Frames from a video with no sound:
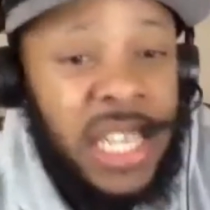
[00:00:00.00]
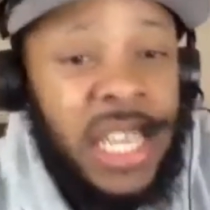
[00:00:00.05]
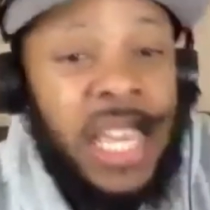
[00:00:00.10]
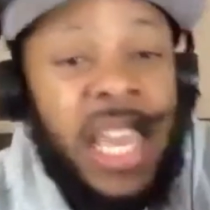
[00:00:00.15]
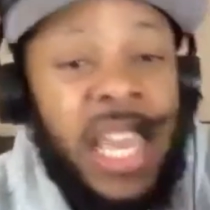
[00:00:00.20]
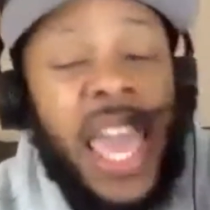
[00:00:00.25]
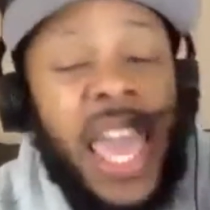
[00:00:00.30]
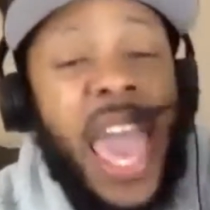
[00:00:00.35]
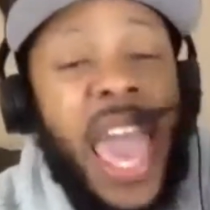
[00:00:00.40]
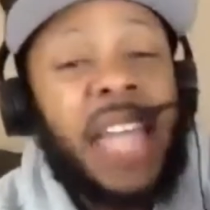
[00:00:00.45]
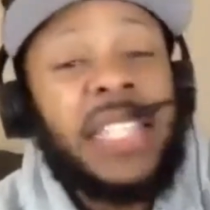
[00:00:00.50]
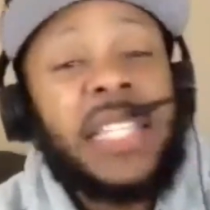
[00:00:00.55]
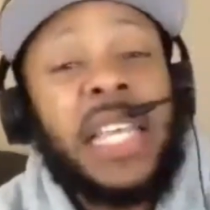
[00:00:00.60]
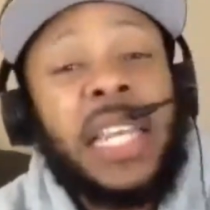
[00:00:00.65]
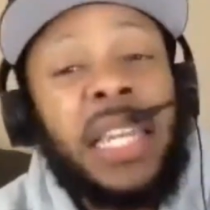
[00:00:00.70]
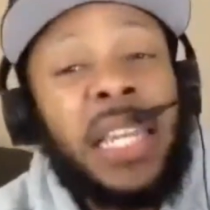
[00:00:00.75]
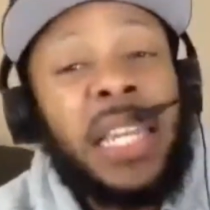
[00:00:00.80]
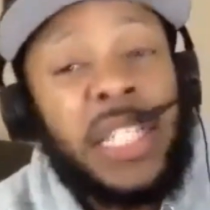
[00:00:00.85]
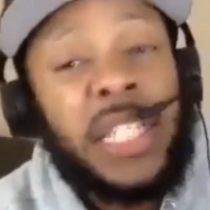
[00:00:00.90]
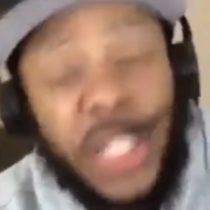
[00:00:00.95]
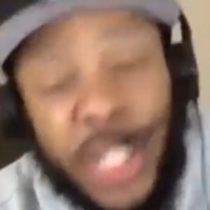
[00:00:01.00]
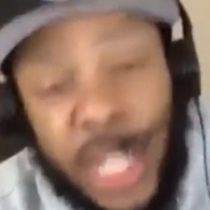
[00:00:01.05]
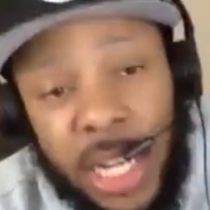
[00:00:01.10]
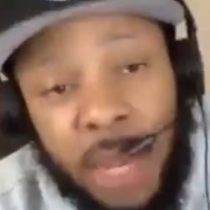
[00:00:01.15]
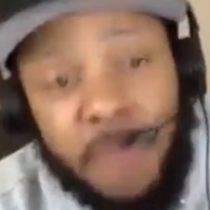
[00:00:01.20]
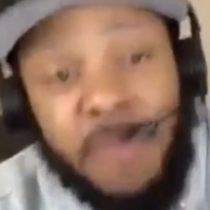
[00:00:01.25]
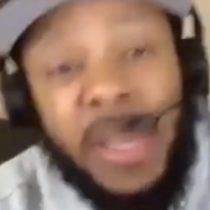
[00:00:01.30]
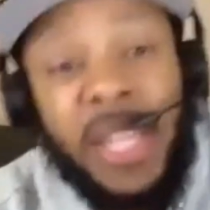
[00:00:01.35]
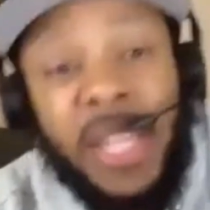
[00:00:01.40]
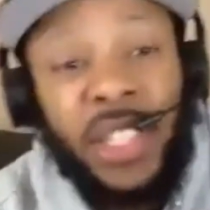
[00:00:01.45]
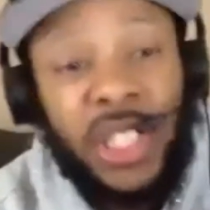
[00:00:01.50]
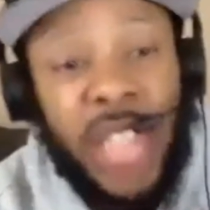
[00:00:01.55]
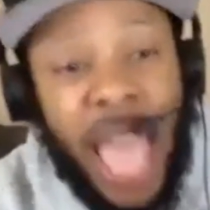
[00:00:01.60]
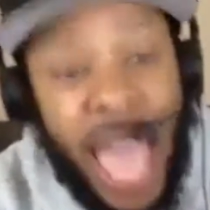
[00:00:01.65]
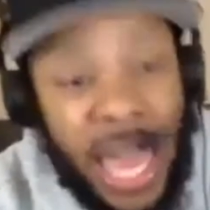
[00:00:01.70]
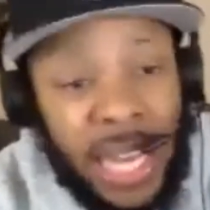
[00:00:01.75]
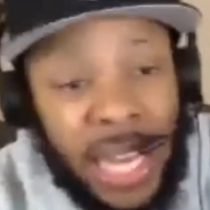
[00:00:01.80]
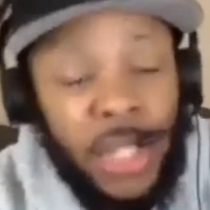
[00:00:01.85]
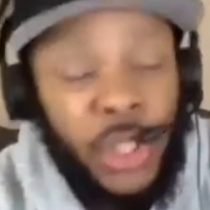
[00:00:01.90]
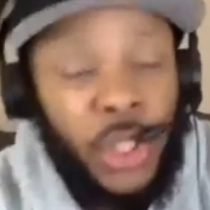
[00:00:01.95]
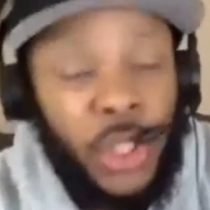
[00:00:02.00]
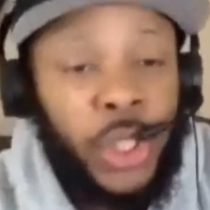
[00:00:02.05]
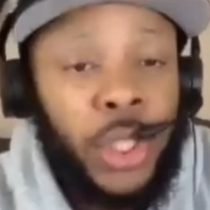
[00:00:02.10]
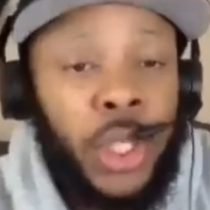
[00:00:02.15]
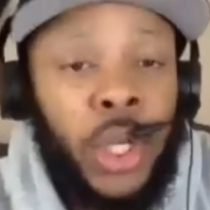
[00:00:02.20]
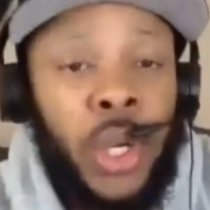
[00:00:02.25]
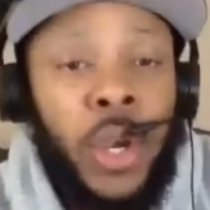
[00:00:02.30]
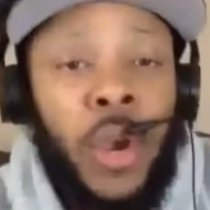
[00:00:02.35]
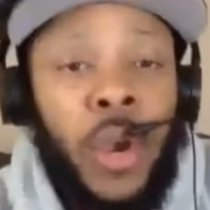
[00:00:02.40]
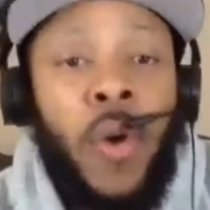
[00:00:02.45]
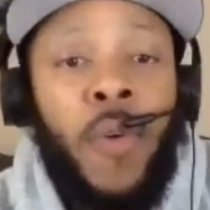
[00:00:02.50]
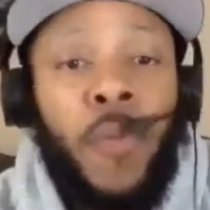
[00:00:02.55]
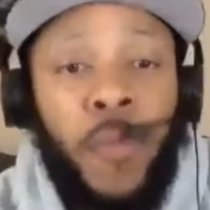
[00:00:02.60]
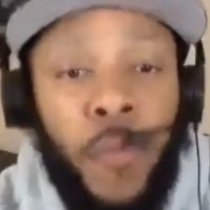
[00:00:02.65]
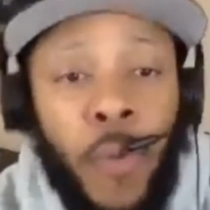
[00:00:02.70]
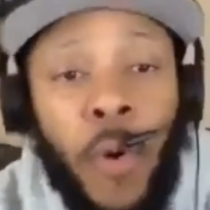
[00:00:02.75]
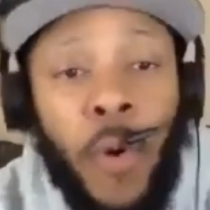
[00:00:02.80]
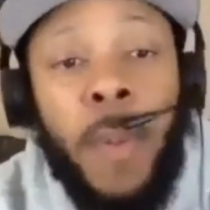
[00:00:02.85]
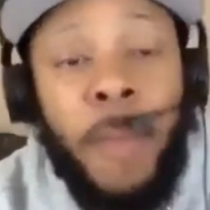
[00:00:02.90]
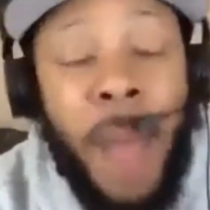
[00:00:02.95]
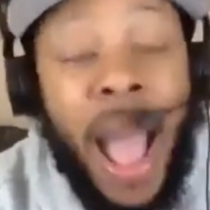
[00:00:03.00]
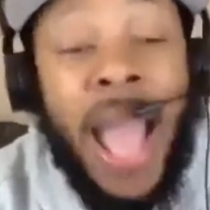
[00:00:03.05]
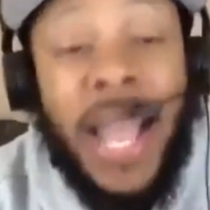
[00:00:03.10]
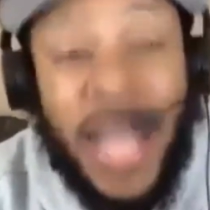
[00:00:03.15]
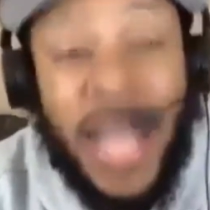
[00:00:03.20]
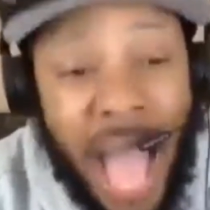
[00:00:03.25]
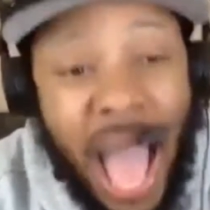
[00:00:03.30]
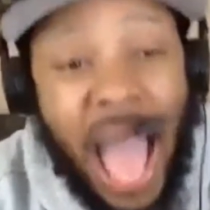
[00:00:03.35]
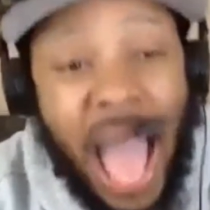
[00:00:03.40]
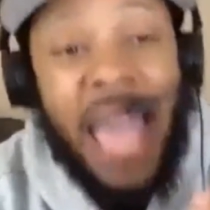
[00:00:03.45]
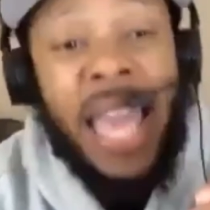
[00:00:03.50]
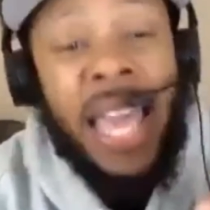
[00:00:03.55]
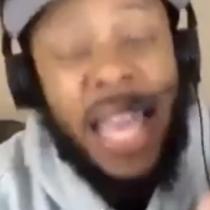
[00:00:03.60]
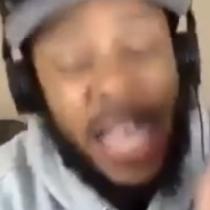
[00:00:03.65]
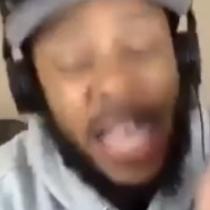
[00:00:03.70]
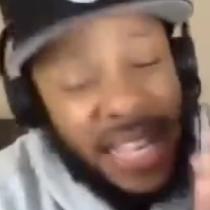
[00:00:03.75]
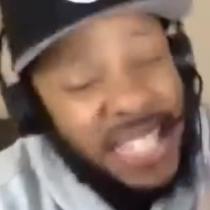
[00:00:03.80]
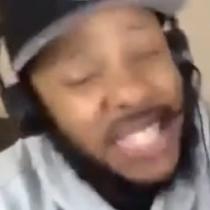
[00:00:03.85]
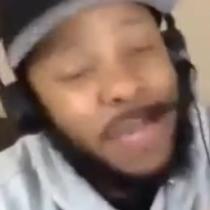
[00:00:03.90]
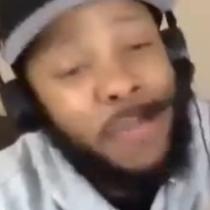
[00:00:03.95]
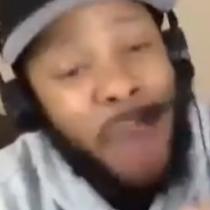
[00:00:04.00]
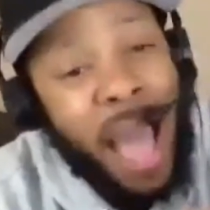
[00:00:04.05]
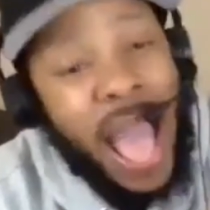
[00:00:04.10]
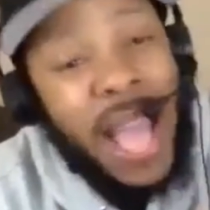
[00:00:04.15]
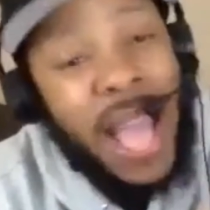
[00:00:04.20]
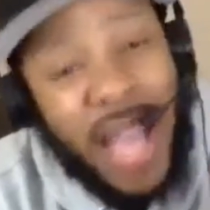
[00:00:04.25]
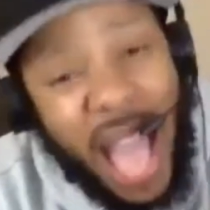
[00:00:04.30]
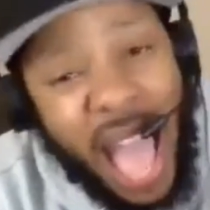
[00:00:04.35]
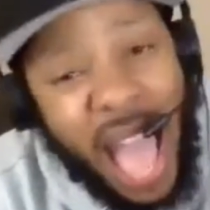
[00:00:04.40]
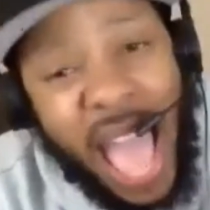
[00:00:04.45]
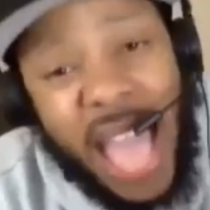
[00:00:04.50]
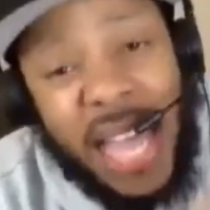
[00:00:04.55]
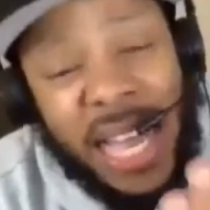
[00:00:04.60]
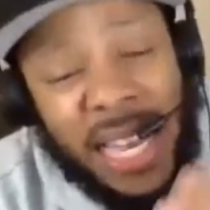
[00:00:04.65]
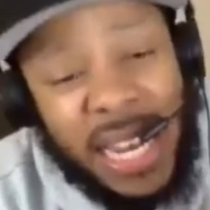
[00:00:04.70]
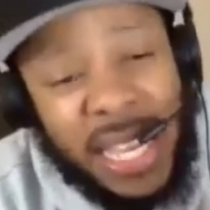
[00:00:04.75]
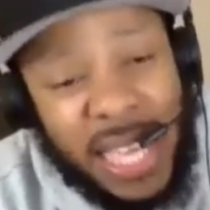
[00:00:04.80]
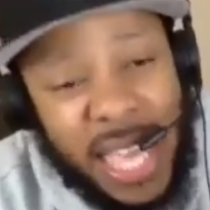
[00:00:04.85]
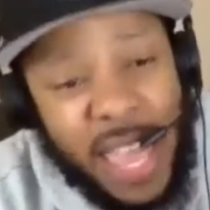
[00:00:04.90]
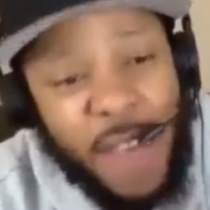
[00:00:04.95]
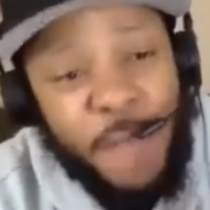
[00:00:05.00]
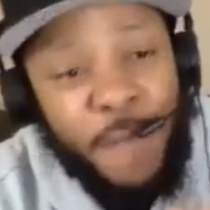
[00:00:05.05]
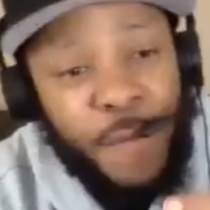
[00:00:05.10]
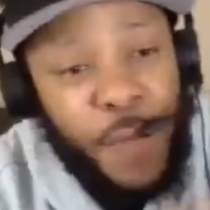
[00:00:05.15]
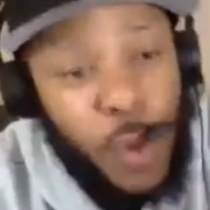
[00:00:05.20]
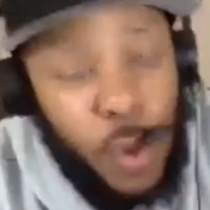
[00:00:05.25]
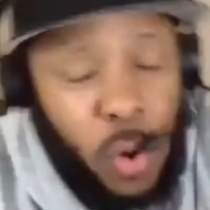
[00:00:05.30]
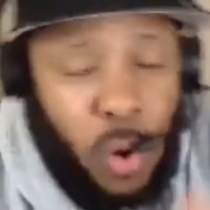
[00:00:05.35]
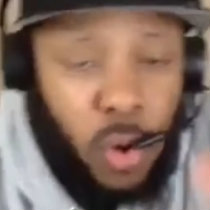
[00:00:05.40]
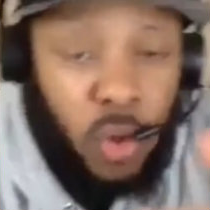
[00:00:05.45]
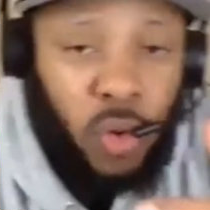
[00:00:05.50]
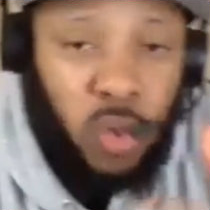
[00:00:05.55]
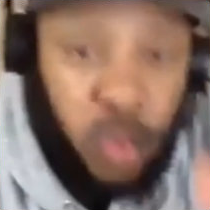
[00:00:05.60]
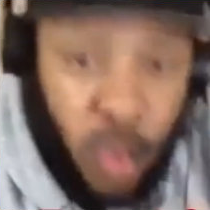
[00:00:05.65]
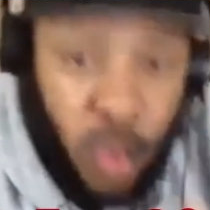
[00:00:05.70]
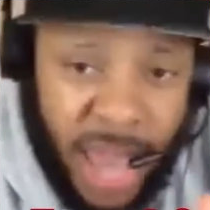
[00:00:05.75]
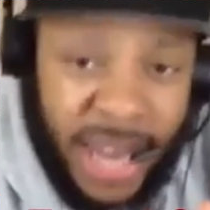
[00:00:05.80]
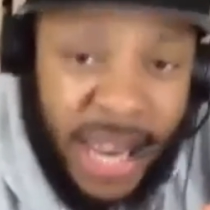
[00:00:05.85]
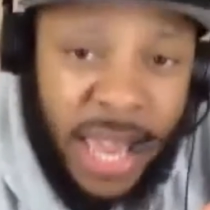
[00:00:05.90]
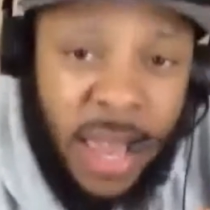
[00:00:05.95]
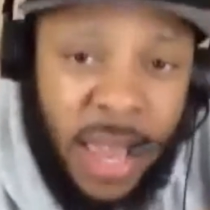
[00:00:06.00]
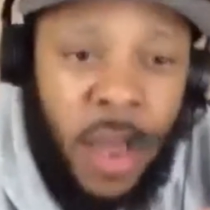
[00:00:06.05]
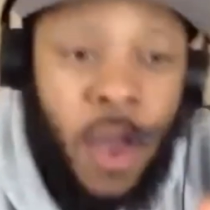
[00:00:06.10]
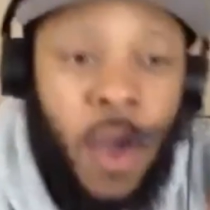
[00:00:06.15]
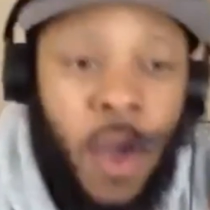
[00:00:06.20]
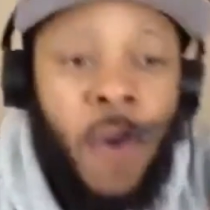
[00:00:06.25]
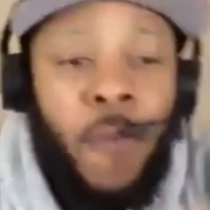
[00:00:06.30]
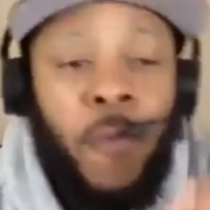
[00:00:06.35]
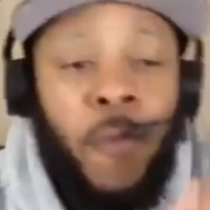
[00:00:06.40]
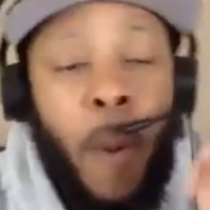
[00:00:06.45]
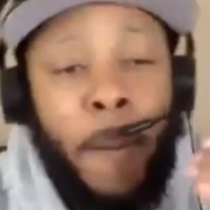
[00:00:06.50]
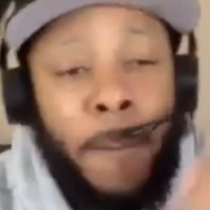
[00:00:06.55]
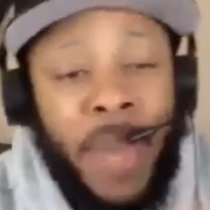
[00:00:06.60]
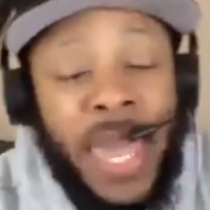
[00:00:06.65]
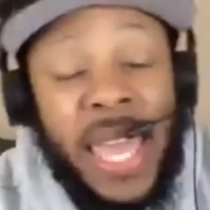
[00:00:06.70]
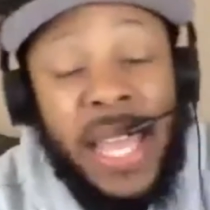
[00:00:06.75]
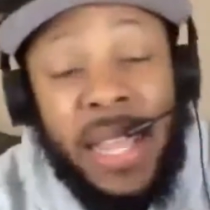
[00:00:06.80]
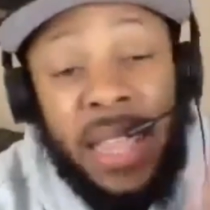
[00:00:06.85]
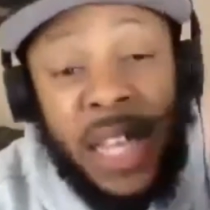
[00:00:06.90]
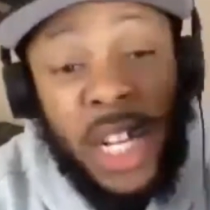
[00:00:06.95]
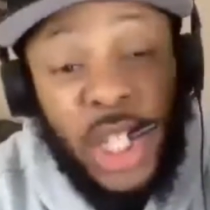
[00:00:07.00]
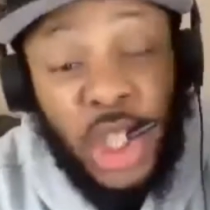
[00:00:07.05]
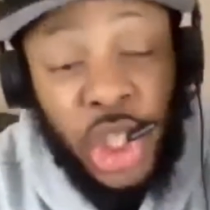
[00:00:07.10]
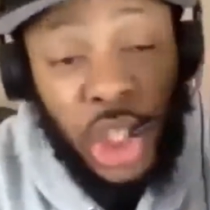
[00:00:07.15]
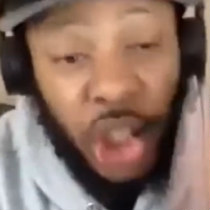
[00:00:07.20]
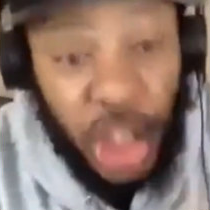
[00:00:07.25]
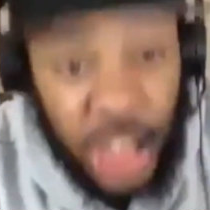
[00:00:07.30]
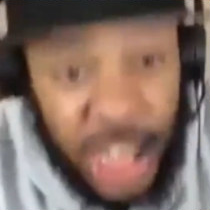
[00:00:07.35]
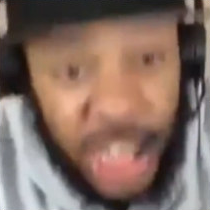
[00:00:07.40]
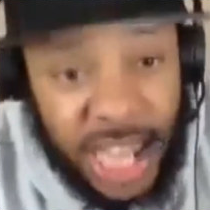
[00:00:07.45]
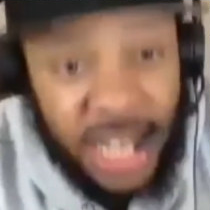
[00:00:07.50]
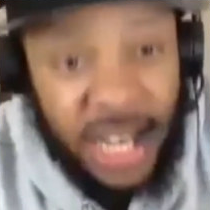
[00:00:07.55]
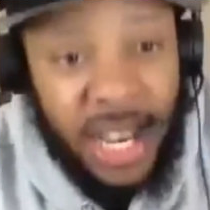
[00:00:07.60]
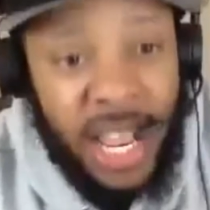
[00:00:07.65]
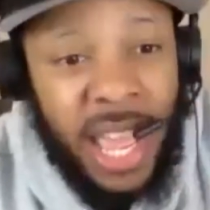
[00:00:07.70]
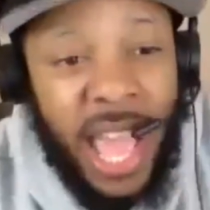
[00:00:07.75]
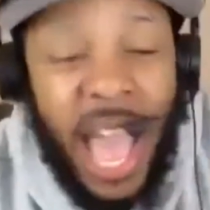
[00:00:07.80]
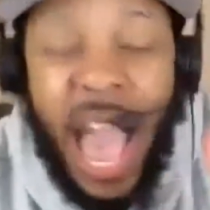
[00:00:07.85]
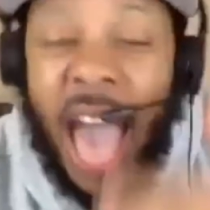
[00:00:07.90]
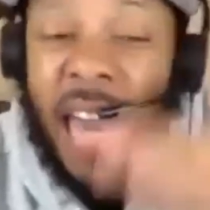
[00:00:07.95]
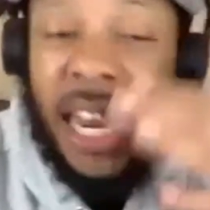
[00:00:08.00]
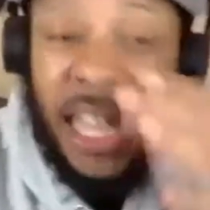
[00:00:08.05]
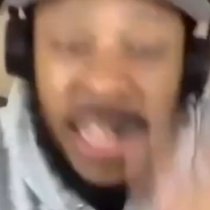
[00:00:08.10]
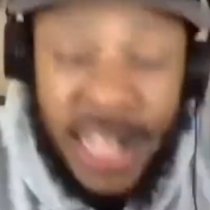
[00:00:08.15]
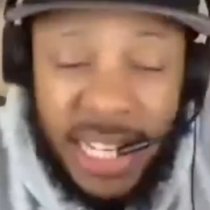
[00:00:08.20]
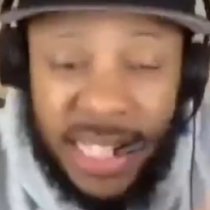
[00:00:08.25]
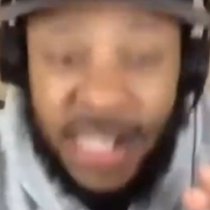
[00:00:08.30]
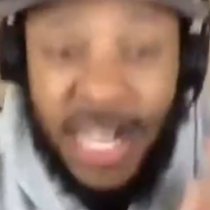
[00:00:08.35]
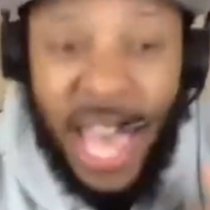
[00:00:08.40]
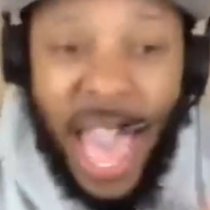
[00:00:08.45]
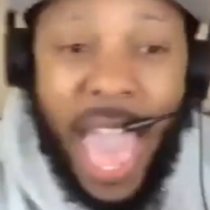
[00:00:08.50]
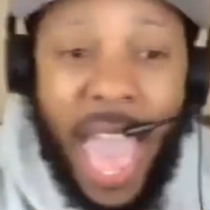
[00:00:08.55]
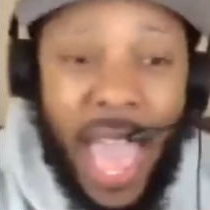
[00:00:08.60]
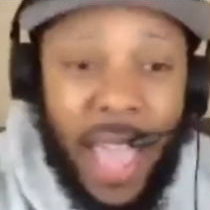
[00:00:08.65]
as a legitimate challenger for my guy? Is my guy gonna get full credit for beating the shit out of this guy?